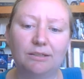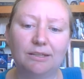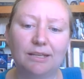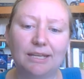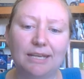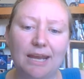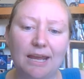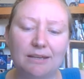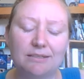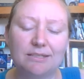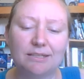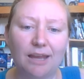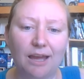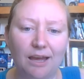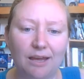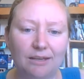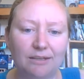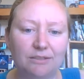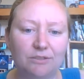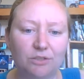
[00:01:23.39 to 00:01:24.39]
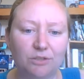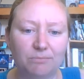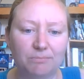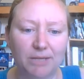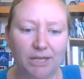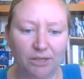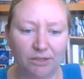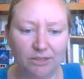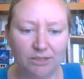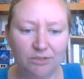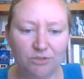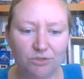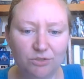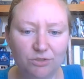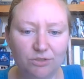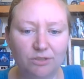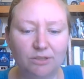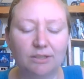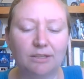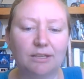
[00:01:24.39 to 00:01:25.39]
connect to God in your
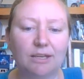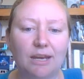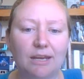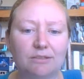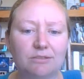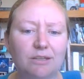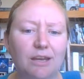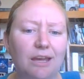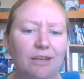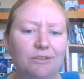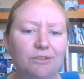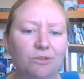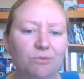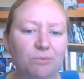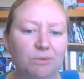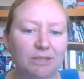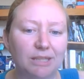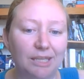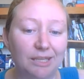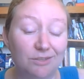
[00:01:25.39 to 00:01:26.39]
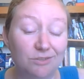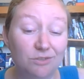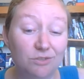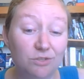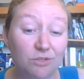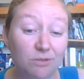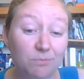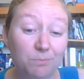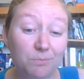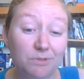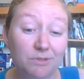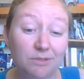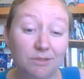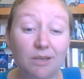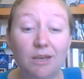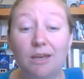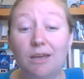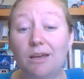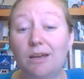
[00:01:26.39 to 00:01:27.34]
marriage, connect to God in your relationships,